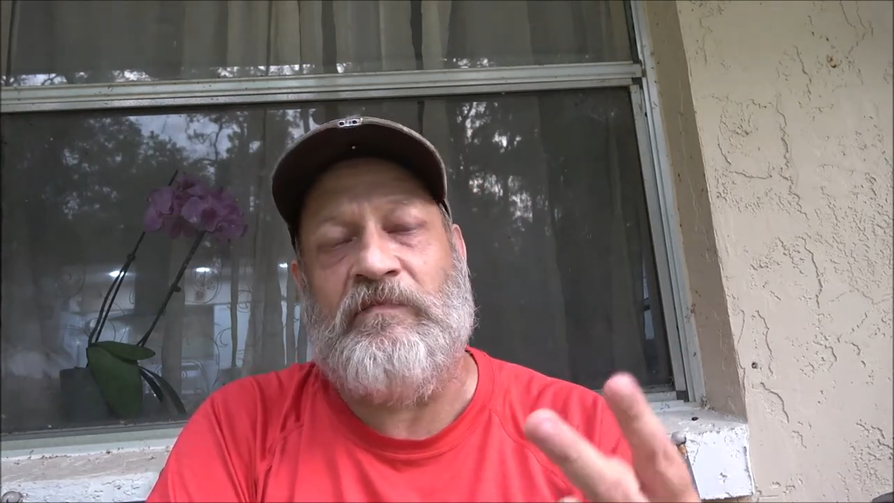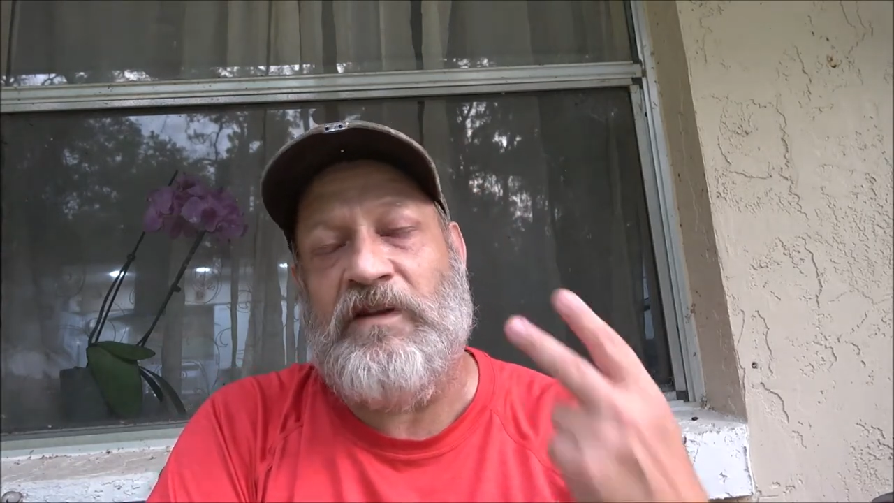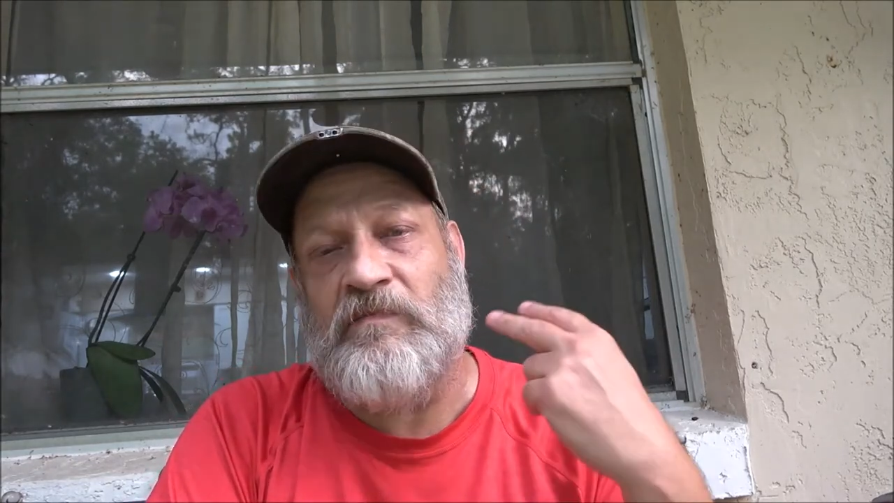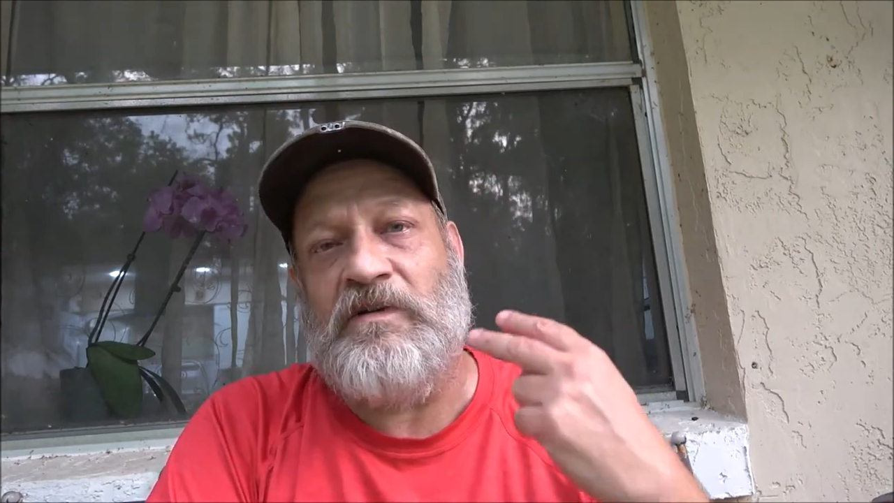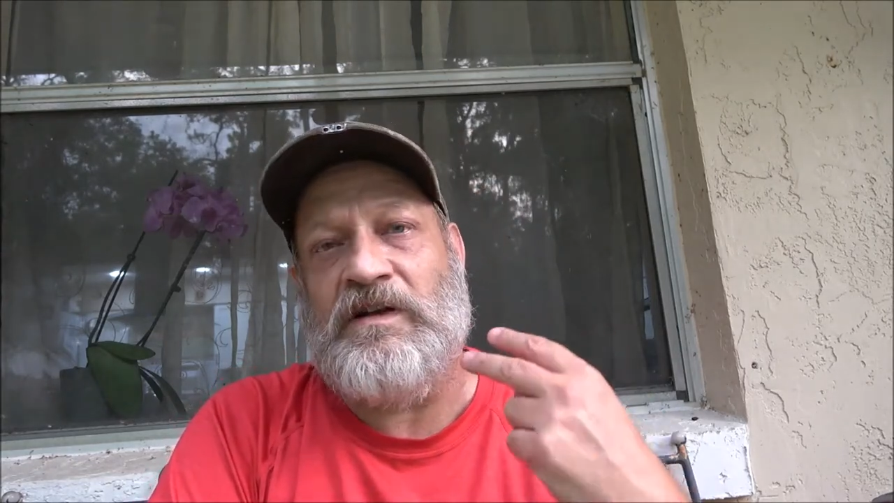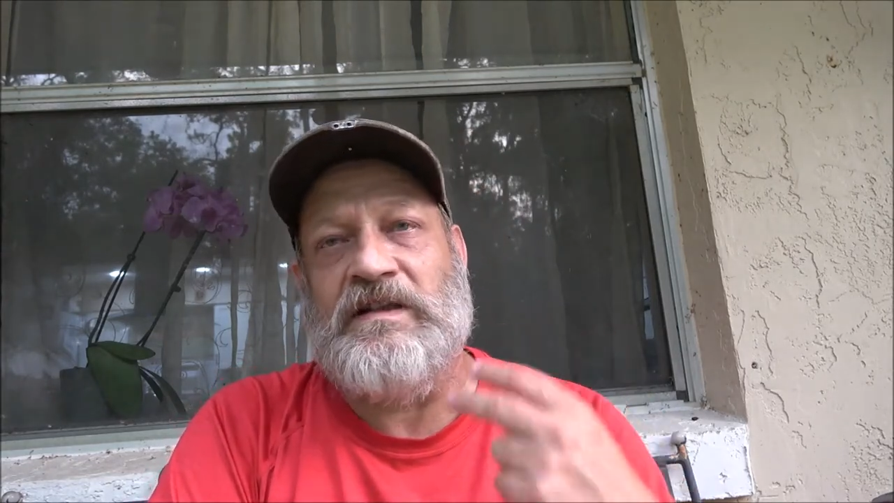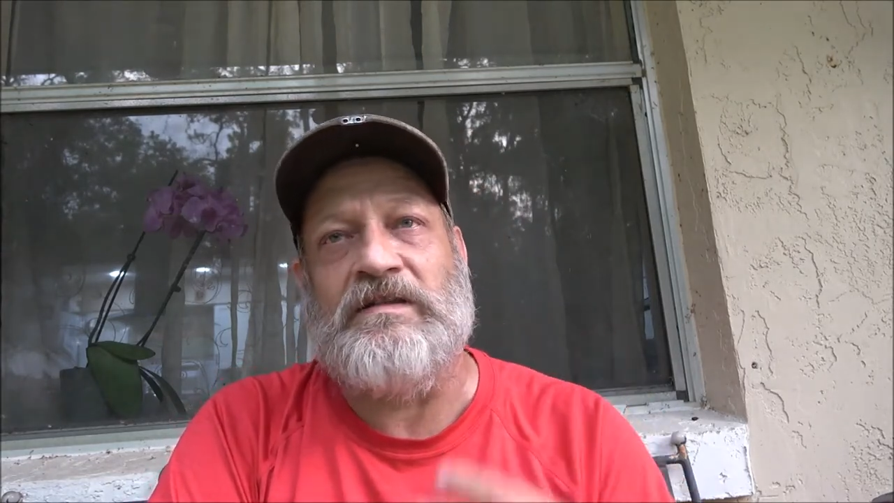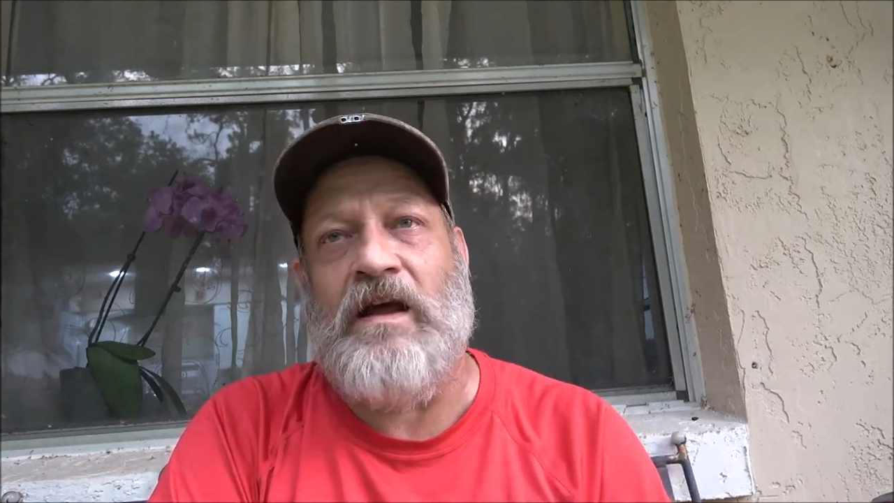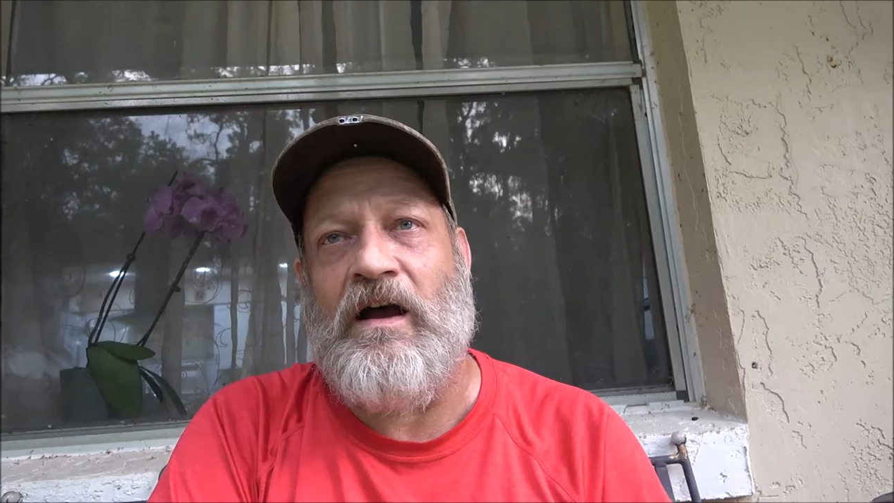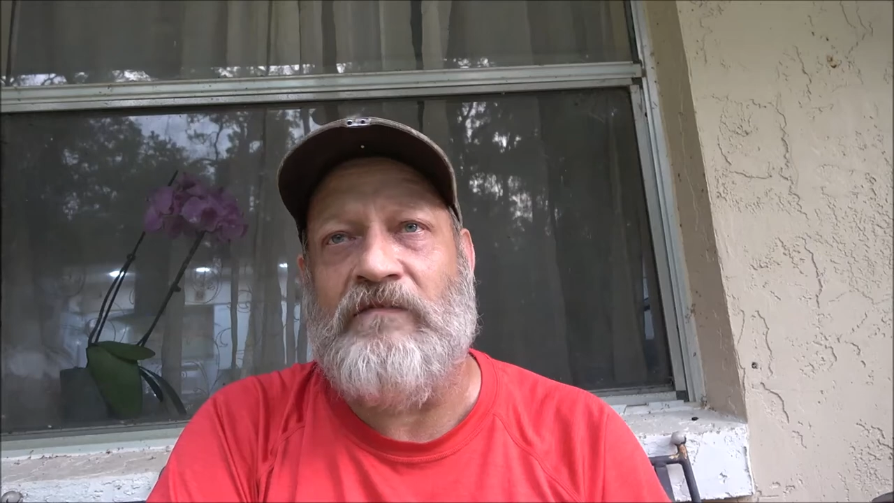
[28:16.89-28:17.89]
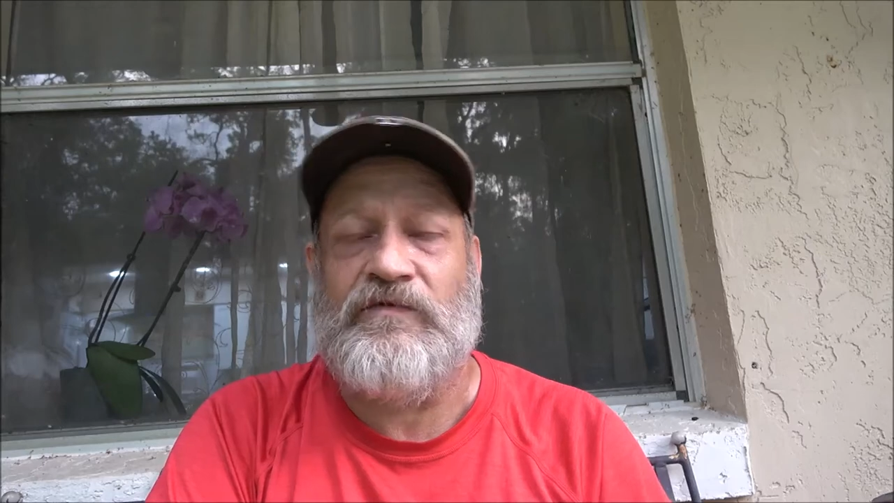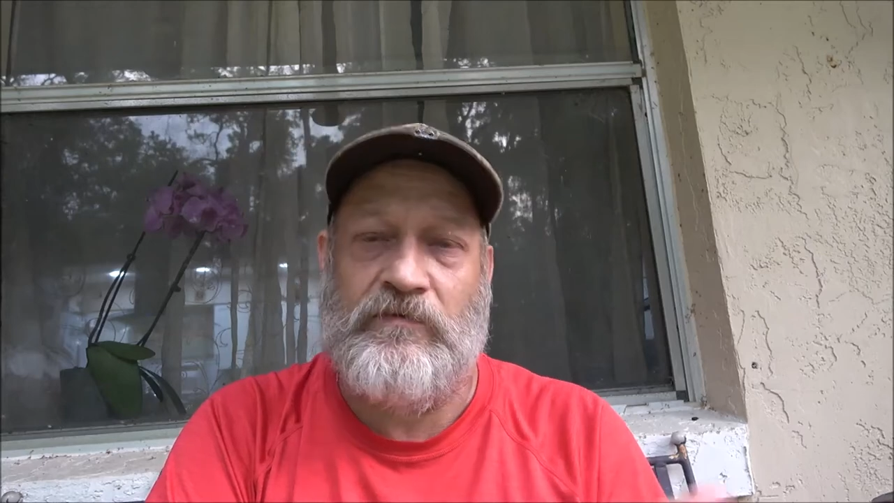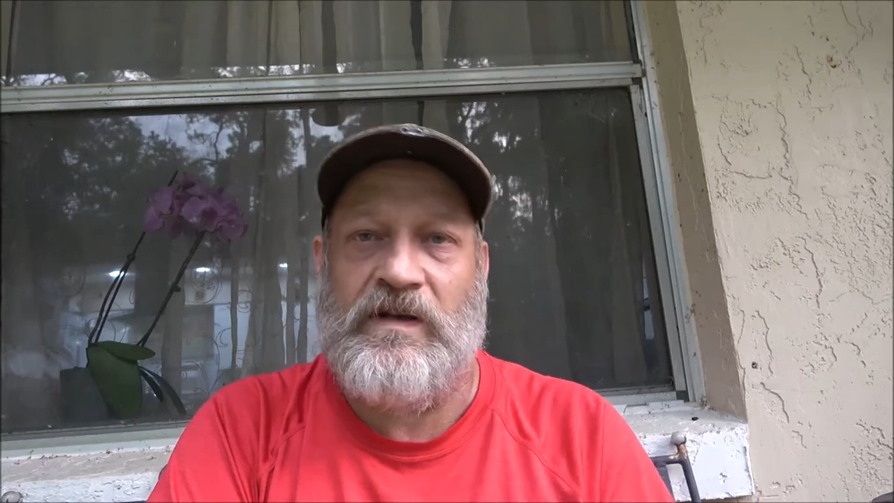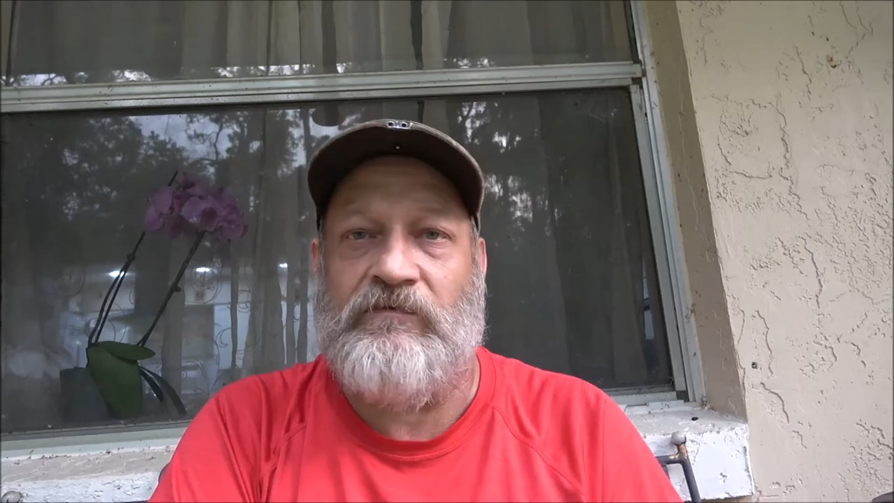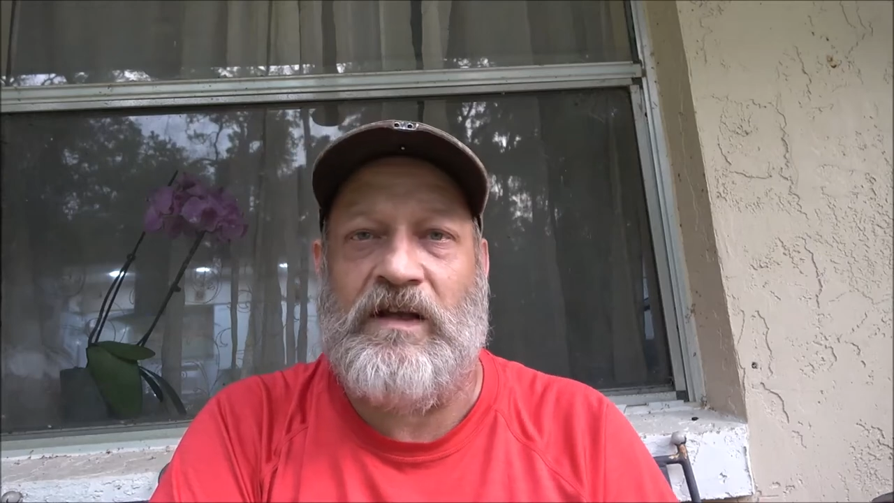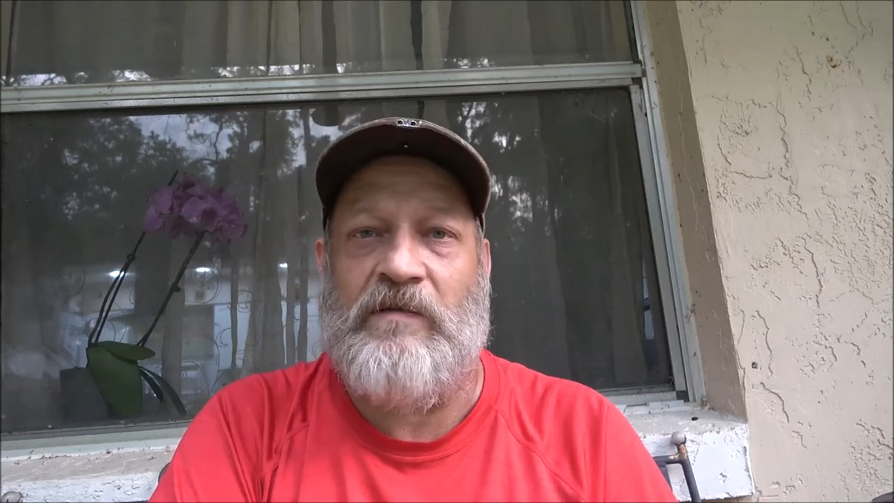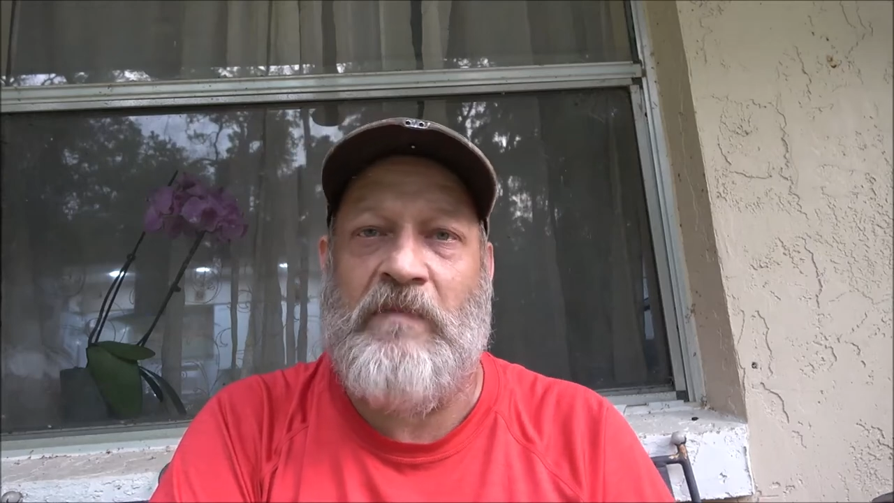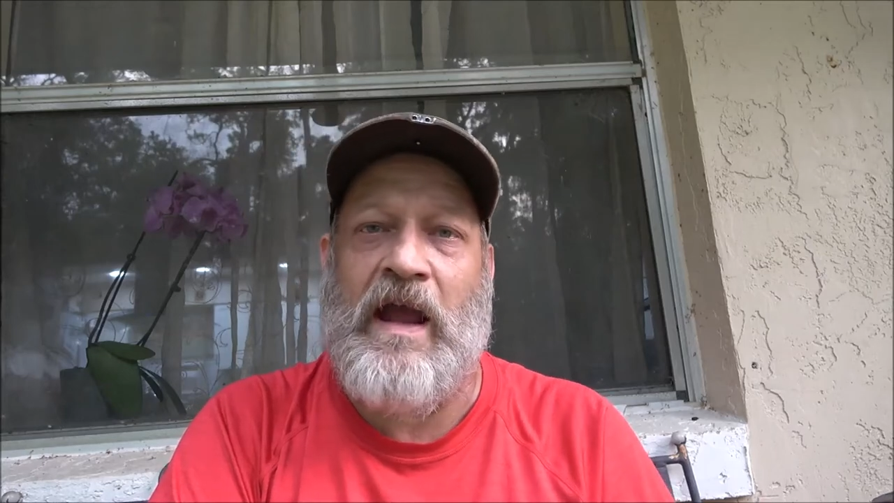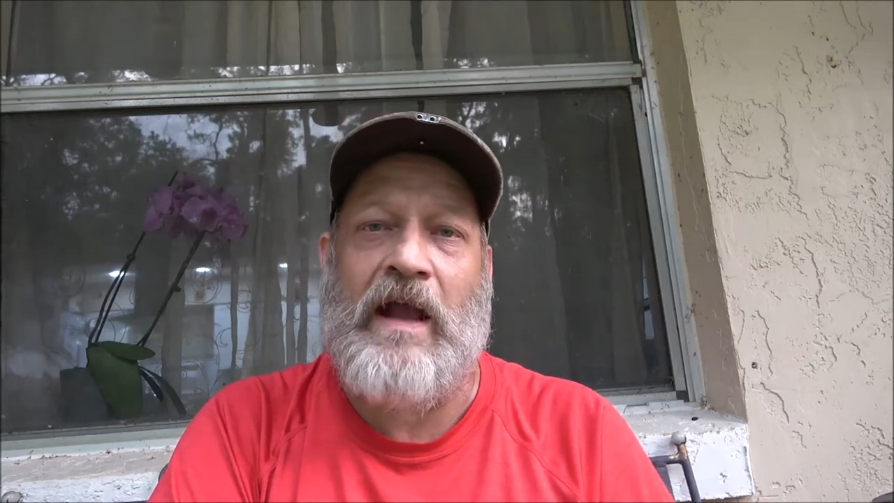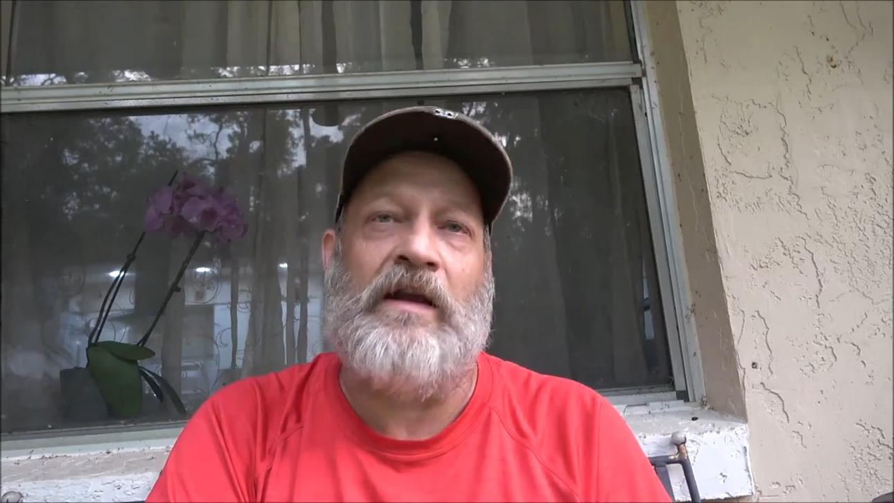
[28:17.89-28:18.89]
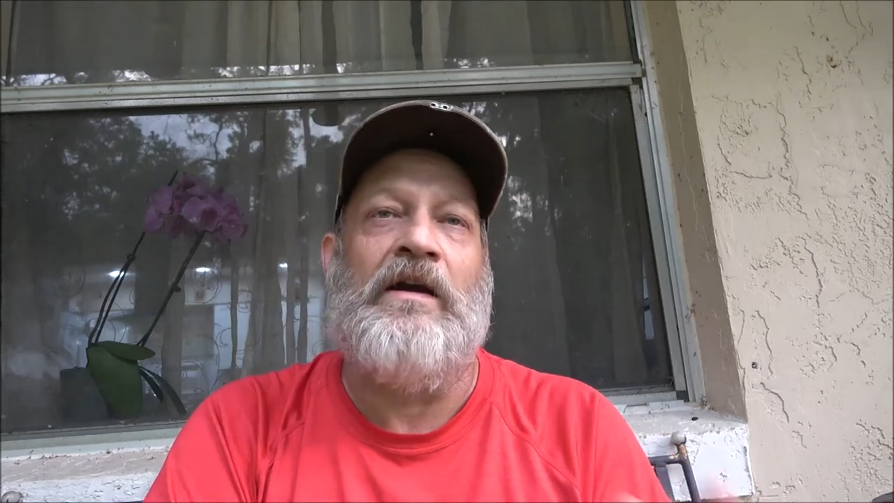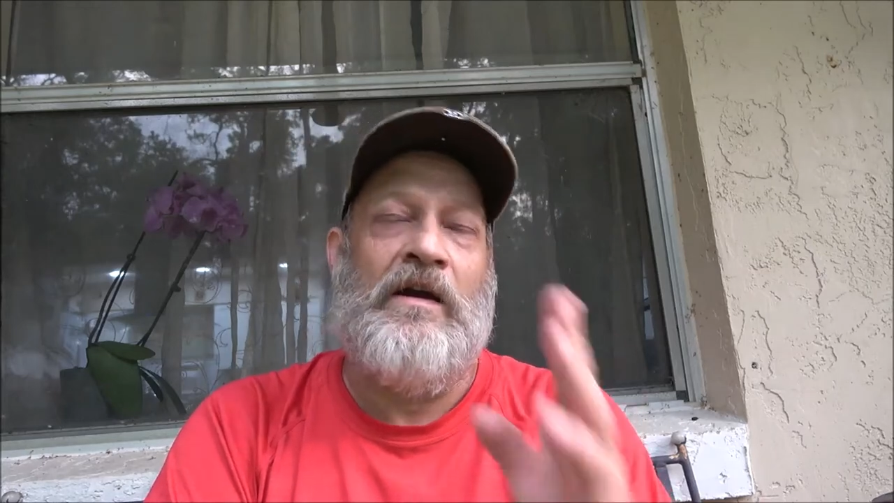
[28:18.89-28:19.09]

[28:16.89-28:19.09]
me and Monkey's lives, we'll never get back